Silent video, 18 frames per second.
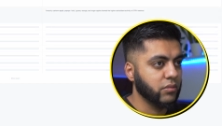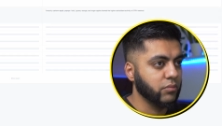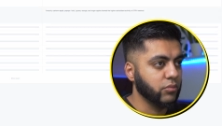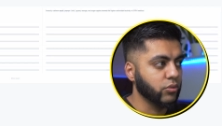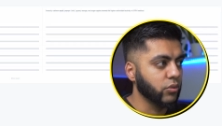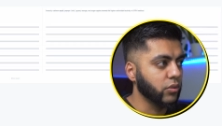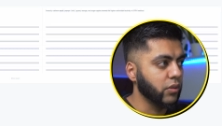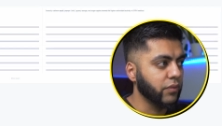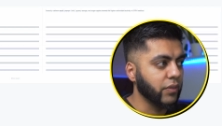I'm
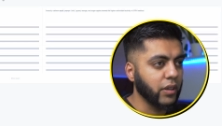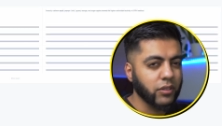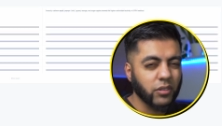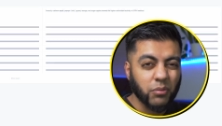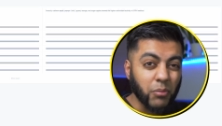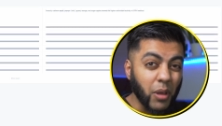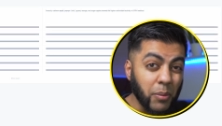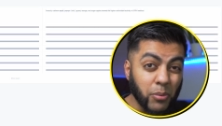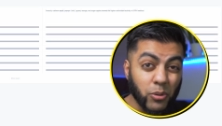sure you'll find
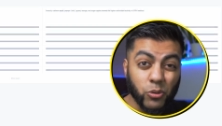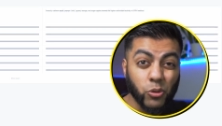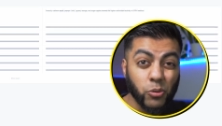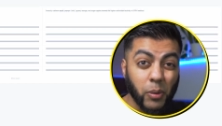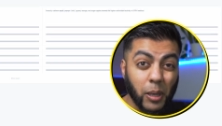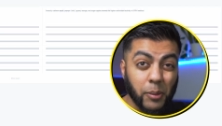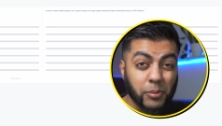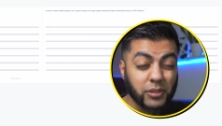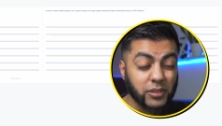some maybe new
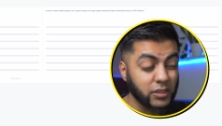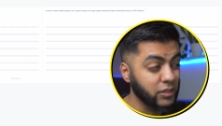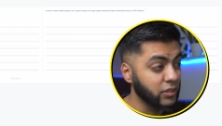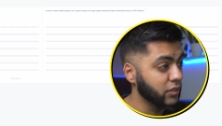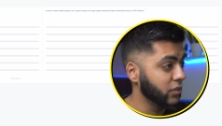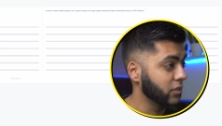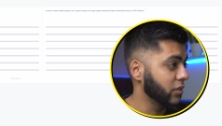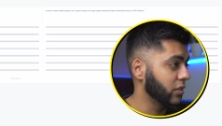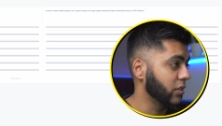papers
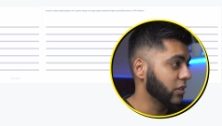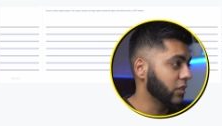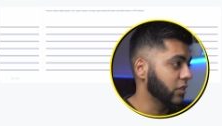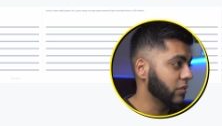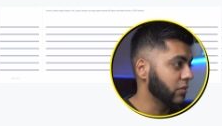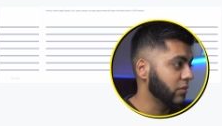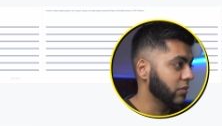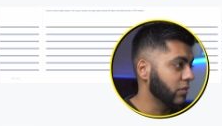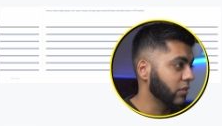
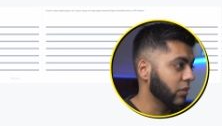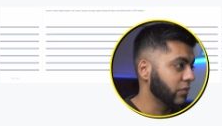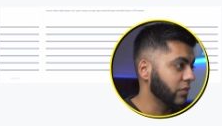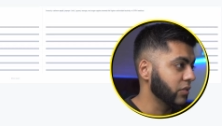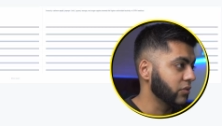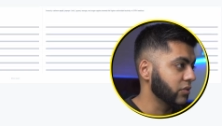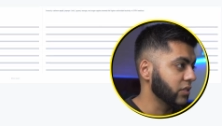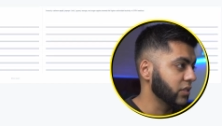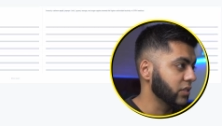uh, of
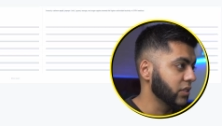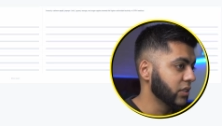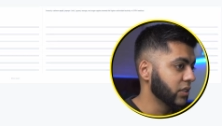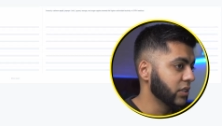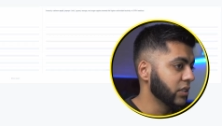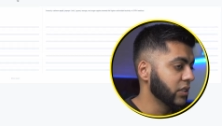interest.